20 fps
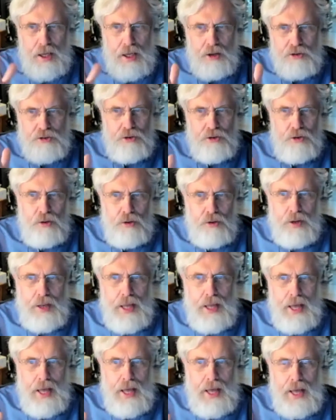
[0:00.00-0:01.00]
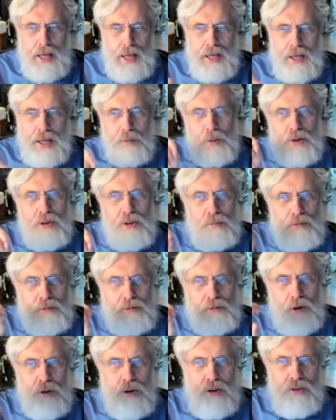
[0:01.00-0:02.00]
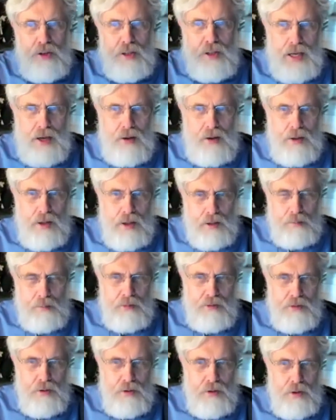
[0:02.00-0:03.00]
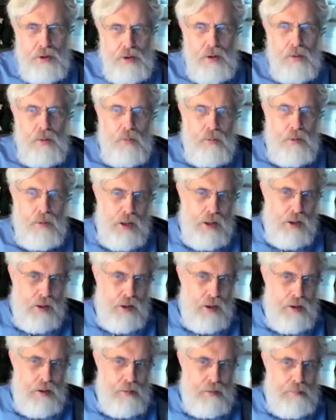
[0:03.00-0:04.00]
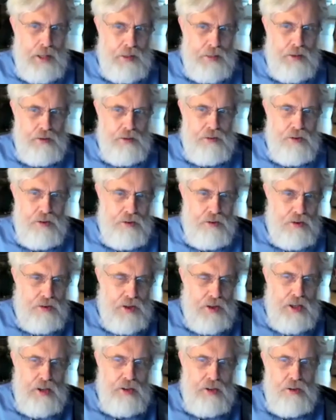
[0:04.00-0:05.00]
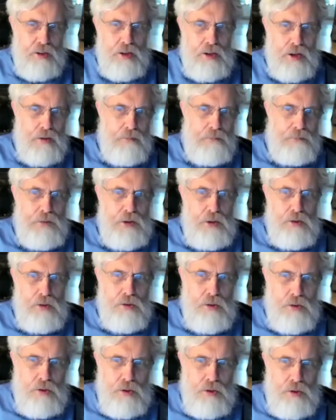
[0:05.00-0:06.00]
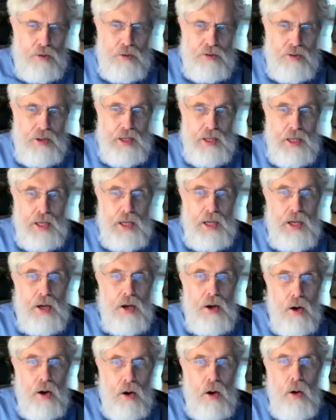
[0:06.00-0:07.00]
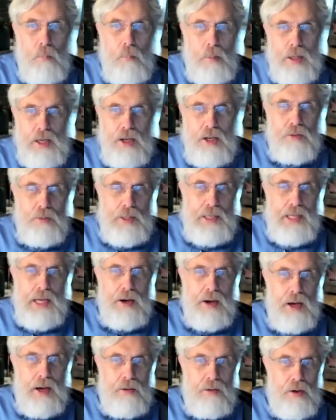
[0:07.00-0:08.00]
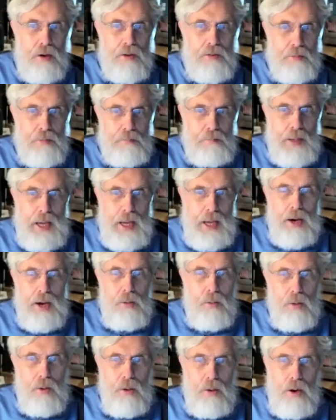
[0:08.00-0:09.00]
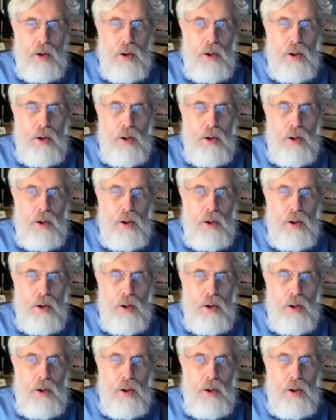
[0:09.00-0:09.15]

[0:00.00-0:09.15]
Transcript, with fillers: a certain, we should focus on the outcomes rather than on the methods. There's a tendency to confuse the two. It's like, oh, because we now have awesome power,